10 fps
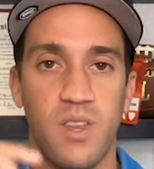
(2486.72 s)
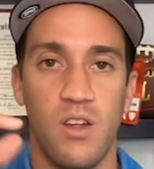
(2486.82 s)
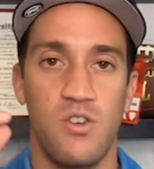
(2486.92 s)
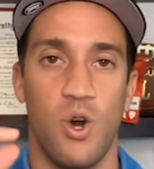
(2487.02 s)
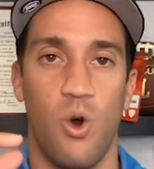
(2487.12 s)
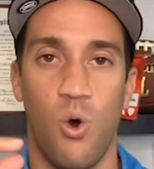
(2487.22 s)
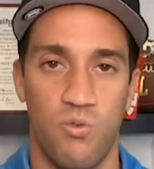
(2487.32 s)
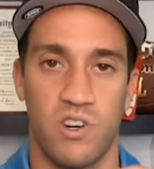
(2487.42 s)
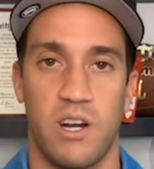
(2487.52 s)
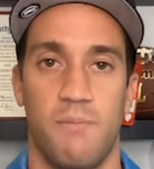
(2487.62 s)
to
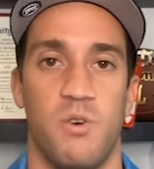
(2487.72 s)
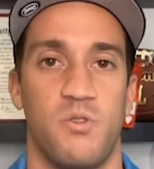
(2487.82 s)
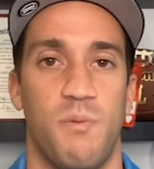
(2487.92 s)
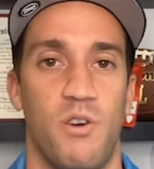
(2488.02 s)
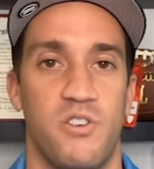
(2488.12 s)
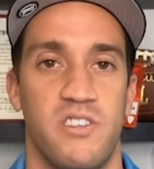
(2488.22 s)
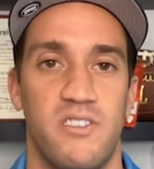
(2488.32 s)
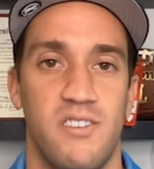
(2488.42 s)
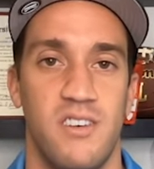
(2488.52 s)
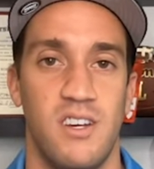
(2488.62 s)
overcome those margins.
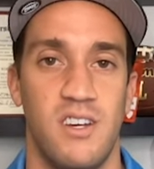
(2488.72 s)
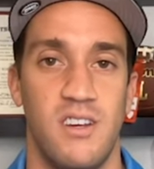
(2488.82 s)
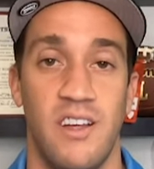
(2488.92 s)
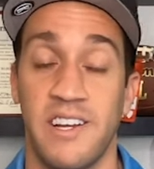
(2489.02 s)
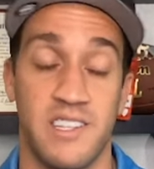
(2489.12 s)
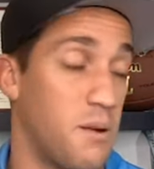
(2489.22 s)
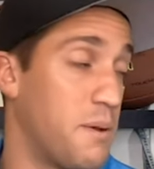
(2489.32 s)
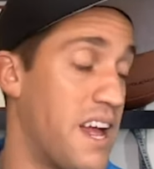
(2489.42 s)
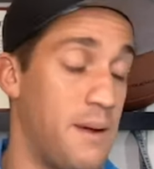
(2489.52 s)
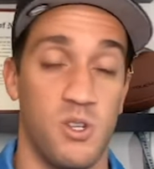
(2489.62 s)
I think it's going to be an
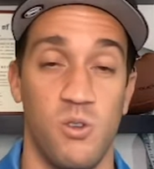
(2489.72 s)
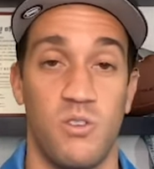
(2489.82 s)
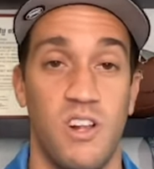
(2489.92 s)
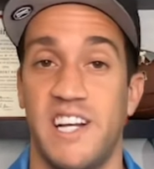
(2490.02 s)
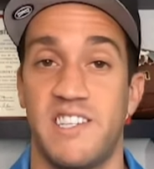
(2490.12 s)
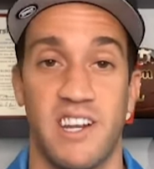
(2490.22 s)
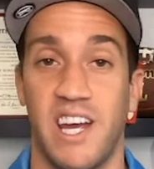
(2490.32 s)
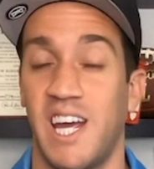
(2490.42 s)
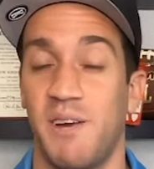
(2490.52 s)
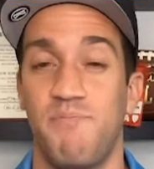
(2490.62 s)
absolute classic
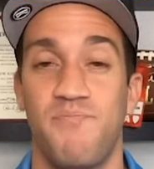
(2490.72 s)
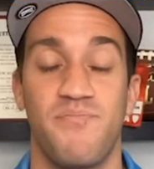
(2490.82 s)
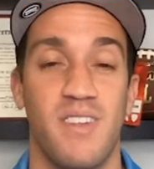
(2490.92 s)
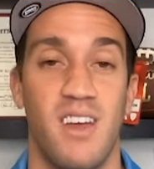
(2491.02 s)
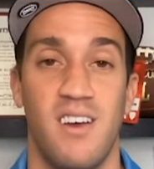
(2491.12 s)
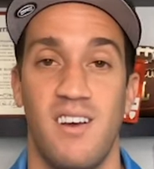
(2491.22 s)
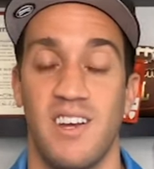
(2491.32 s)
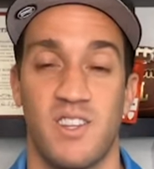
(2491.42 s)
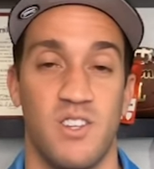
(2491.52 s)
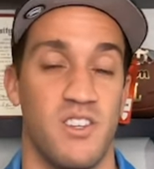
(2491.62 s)
game. I
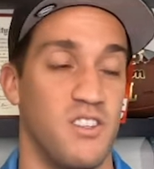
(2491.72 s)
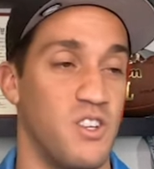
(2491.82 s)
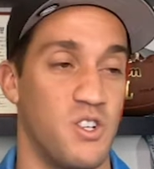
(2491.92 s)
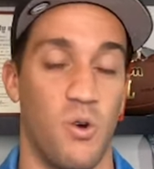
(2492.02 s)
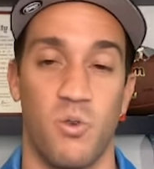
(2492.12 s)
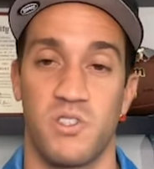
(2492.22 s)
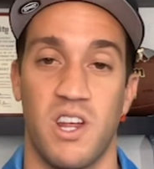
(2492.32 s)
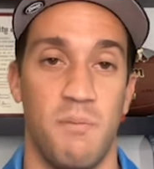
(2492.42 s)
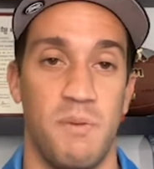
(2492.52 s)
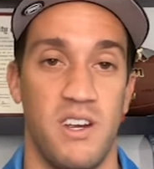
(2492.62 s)
think there's the total is going
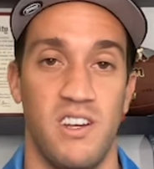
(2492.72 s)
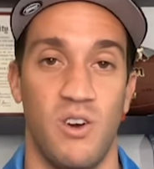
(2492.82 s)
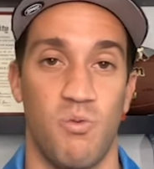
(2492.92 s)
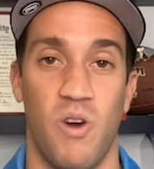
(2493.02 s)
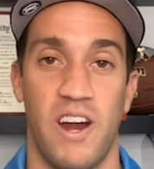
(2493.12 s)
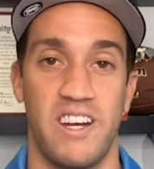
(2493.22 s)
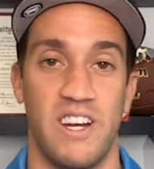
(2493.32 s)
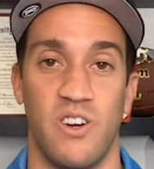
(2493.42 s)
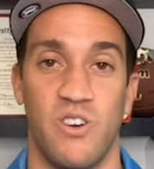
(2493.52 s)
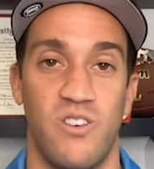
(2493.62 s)
to be, you know, right
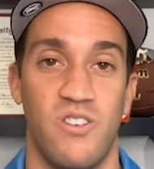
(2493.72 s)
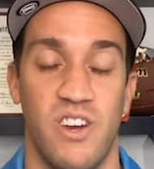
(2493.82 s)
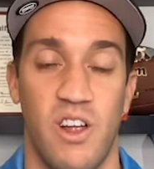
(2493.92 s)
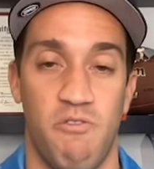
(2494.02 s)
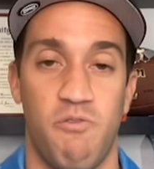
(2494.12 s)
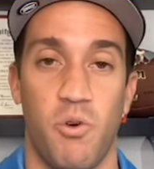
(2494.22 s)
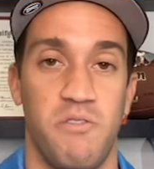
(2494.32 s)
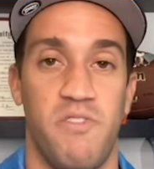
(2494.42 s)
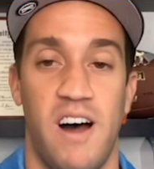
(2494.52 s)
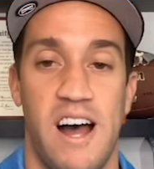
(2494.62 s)
near that
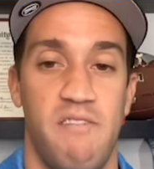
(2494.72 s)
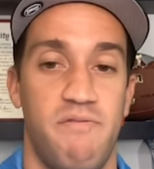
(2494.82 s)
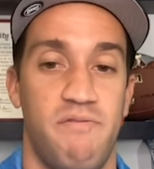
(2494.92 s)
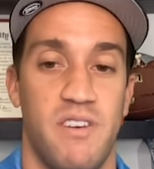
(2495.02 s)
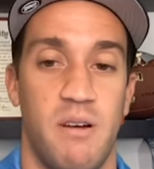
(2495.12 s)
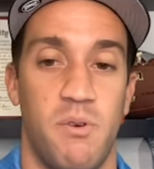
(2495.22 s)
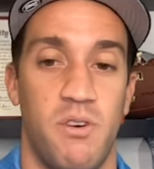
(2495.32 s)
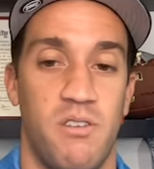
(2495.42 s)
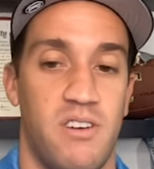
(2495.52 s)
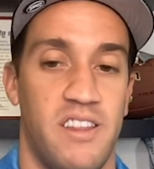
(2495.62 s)
45
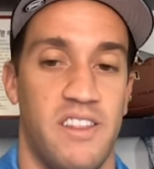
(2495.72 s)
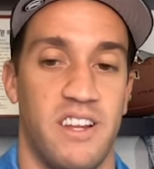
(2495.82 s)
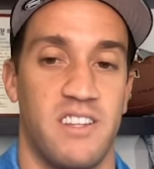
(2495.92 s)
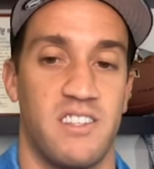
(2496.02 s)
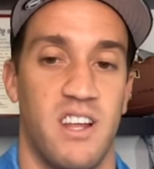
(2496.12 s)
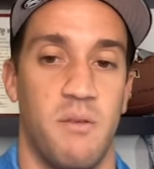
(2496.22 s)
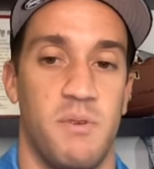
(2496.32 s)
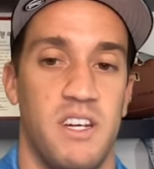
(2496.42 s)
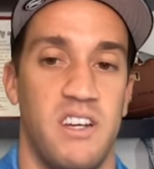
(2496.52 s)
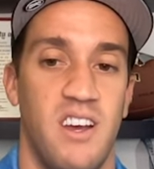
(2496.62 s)
number. I think this is going to
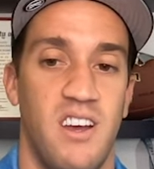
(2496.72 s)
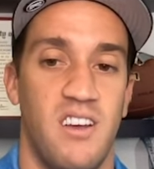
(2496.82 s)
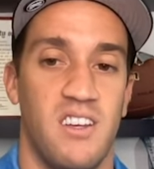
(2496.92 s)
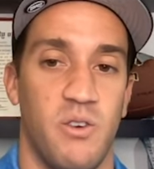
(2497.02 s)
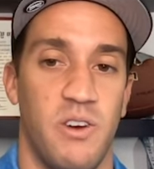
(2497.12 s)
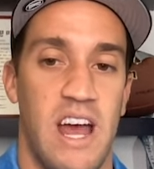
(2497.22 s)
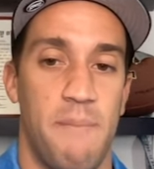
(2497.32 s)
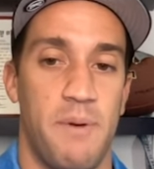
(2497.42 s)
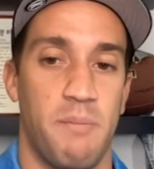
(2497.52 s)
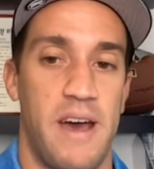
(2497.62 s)
be, you know, an
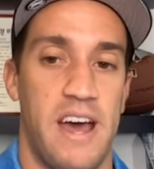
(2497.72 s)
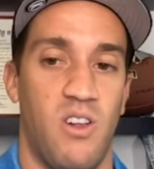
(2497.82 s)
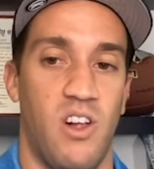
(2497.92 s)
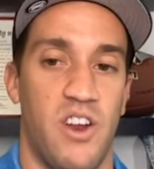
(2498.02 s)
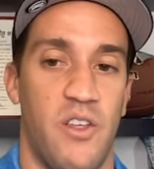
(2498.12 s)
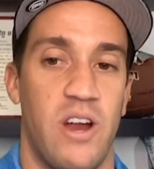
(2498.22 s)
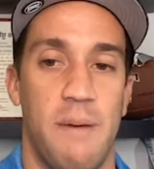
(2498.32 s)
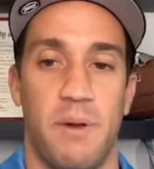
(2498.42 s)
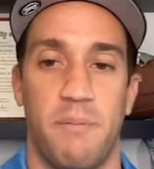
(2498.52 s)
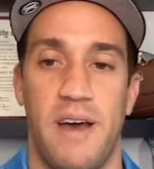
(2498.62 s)
epic battle, another
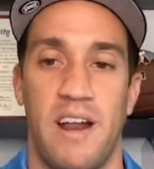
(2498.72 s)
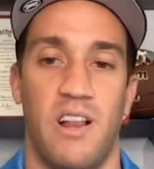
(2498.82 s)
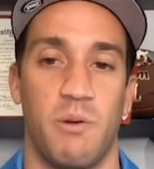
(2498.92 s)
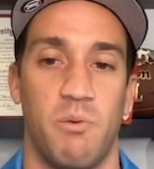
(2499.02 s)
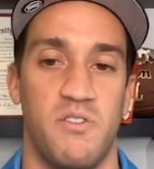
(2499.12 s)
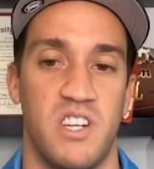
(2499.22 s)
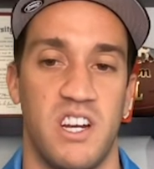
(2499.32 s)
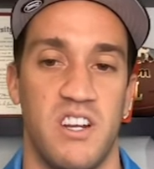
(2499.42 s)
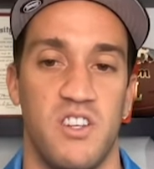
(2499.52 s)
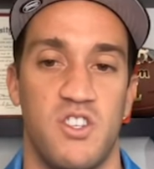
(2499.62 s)
epic battle like we've
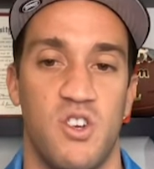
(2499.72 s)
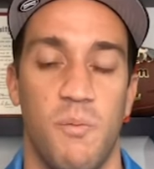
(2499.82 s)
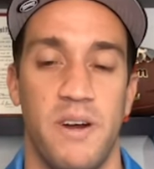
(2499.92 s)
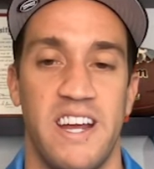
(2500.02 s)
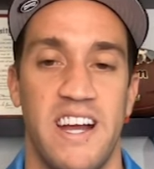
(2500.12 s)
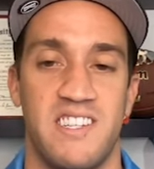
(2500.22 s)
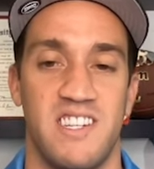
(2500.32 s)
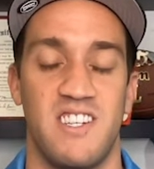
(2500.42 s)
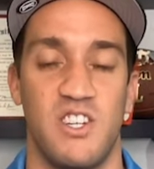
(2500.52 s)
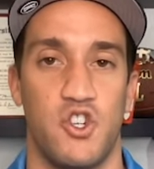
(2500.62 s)
seen in so many
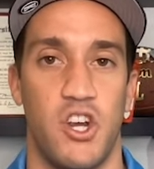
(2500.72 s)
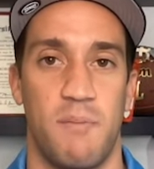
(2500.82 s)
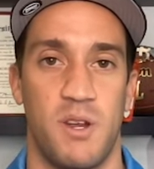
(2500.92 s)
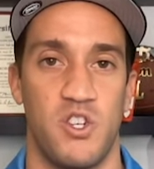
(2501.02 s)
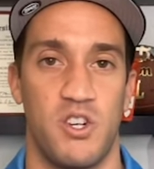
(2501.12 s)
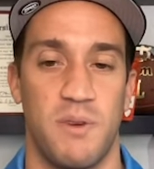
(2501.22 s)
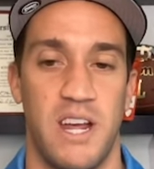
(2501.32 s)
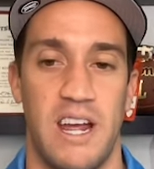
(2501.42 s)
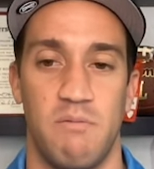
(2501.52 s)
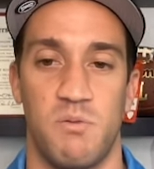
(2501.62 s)
SEC championship
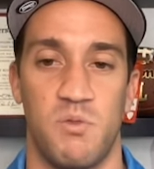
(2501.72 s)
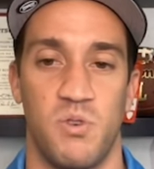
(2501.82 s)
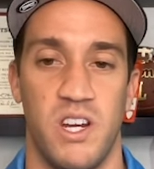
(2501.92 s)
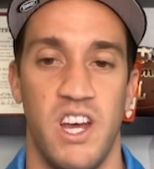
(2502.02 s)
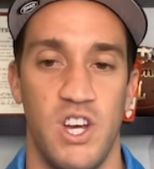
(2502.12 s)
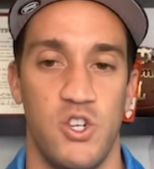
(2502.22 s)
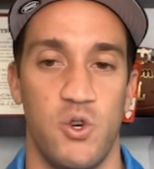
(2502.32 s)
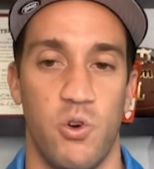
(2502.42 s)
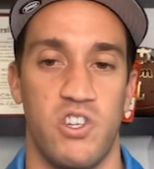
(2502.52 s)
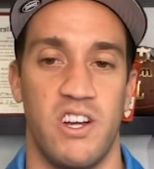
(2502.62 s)
games between
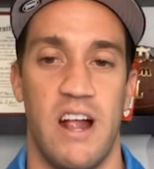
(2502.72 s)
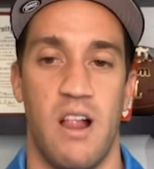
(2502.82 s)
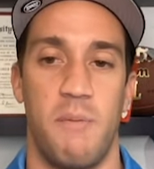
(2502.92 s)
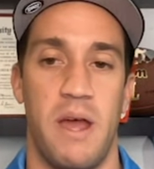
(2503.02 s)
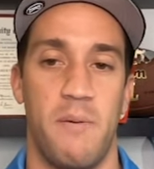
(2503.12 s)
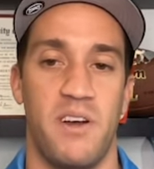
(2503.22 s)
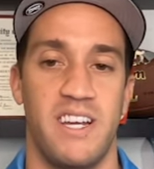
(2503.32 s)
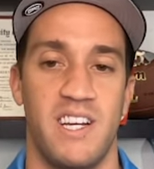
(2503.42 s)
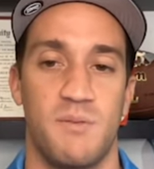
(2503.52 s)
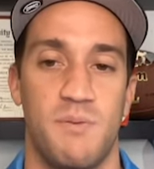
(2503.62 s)
Georgia and Alabama.
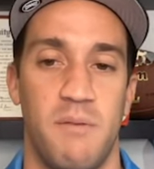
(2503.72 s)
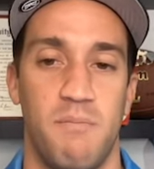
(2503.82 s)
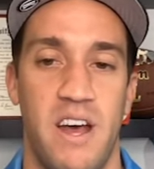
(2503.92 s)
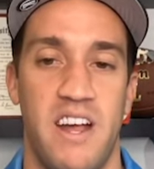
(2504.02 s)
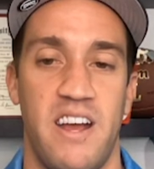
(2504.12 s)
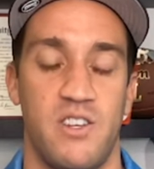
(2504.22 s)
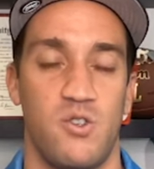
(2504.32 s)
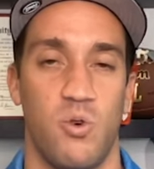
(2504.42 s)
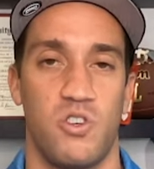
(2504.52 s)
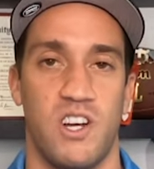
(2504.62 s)
ESPN Bet has
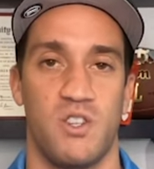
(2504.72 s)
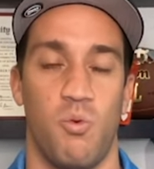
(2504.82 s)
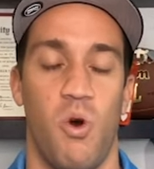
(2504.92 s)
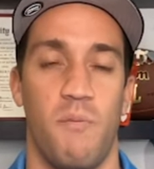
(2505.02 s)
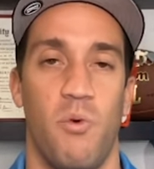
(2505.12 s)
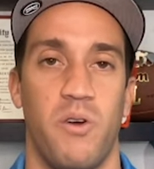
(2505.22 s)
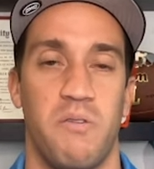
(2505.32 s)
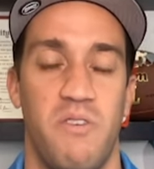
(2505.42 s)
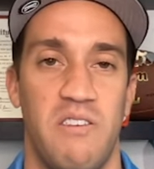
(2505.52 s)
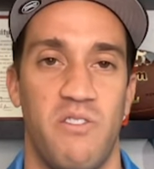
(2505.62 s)
Georgia as a 1-point
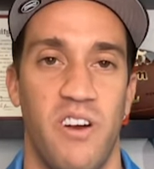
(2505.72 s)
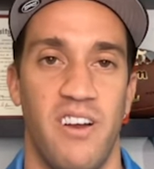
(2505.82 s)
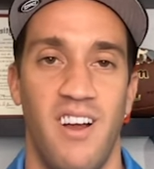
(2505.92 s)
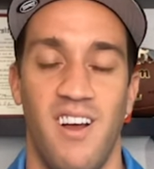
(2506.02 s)
favorite.